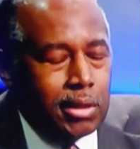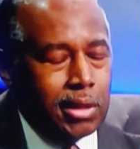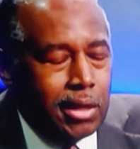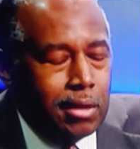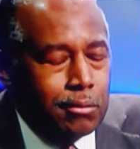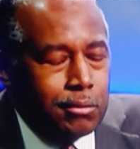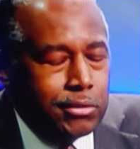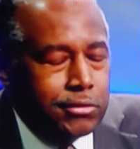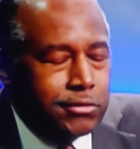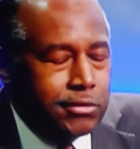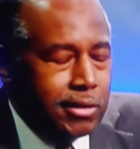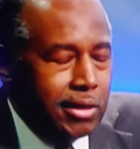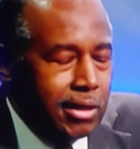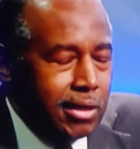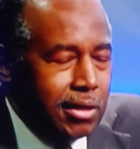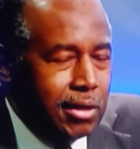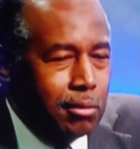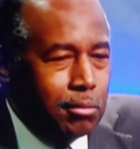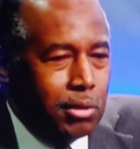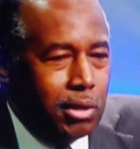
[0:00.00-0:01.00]
I would say
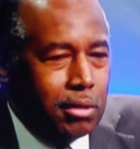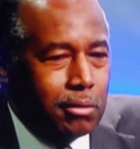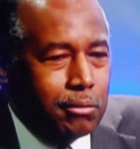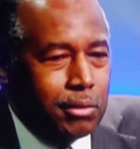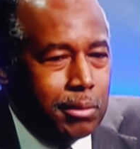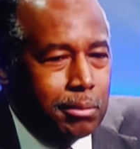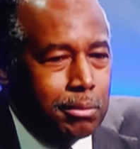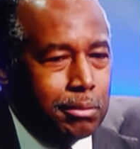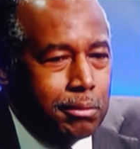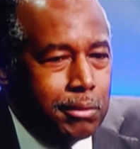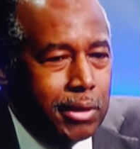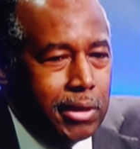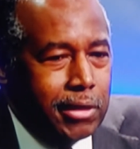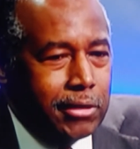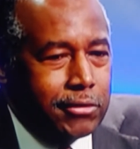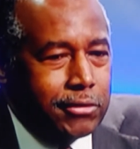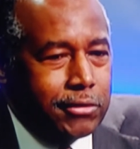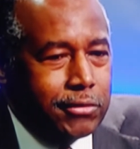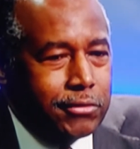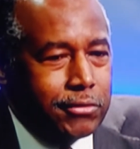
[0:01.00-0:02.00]
about
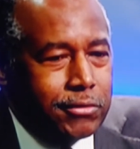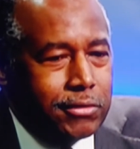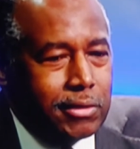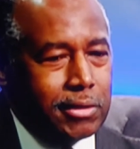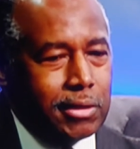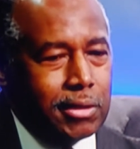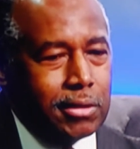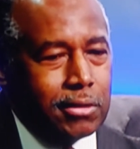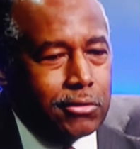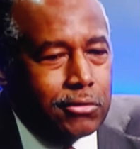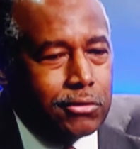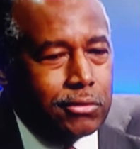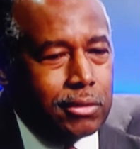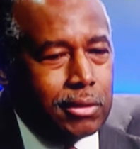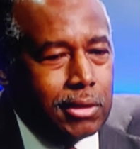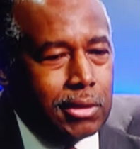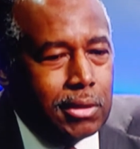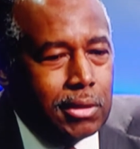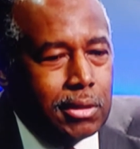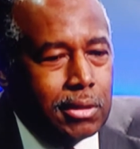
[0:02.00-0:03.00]
reparations is,
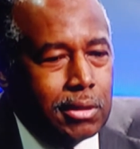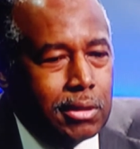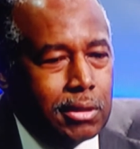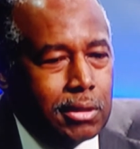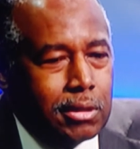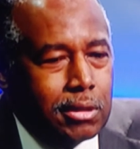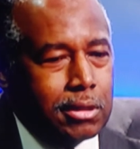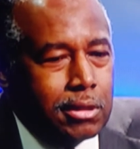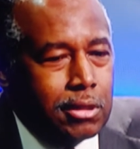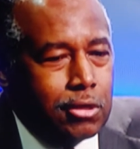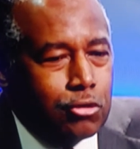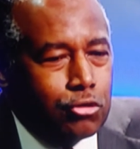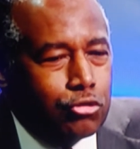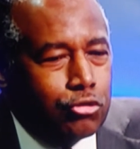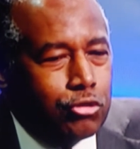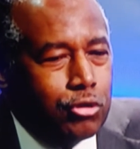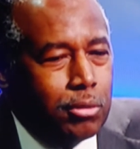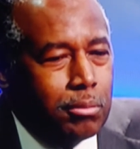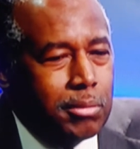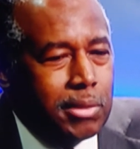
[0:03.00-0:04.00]
you know,
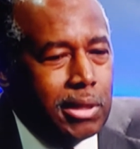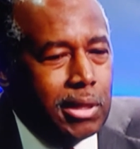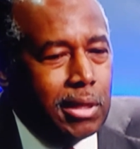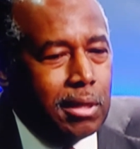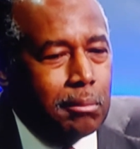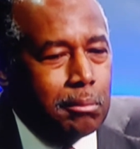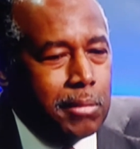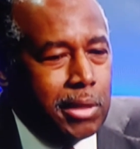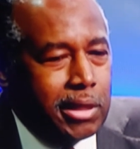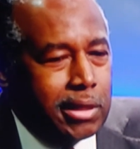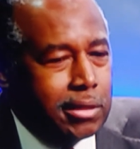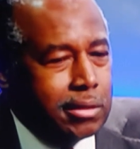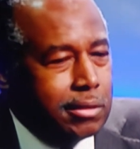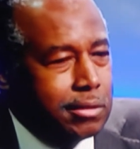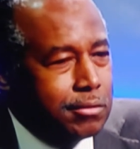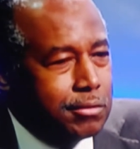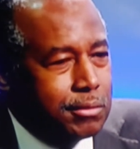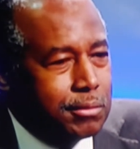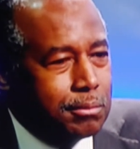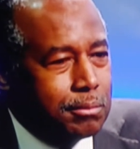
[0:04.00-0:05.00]
show me a
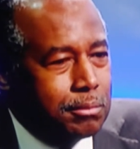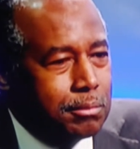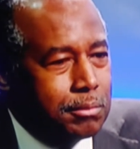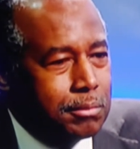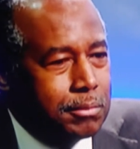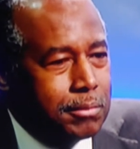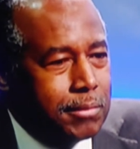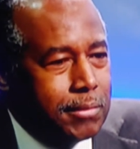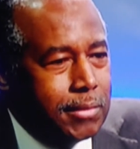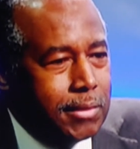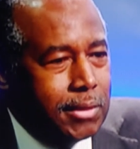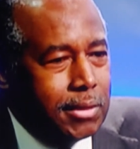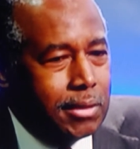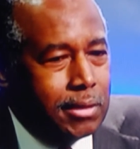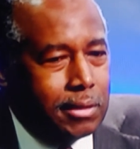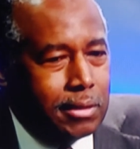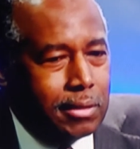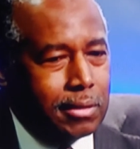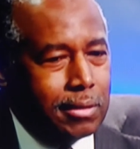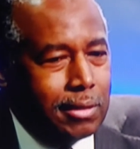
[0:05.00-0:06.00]
mechanism
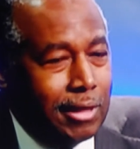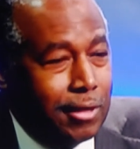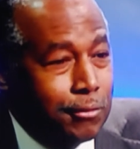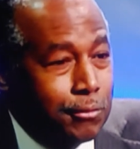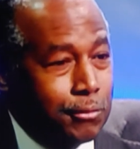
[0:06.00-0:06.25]
that